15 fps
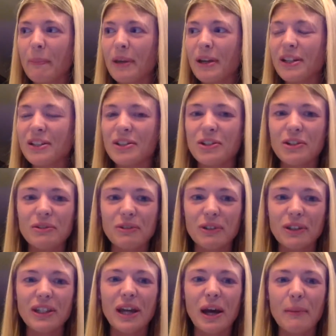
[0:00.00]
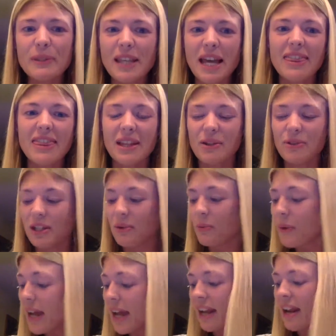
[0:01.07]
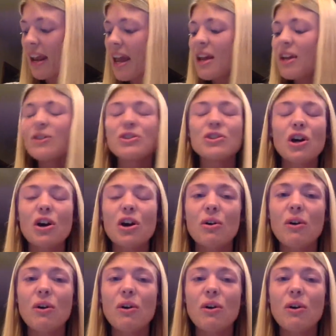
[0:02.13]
because you're really upset that you didn't win. So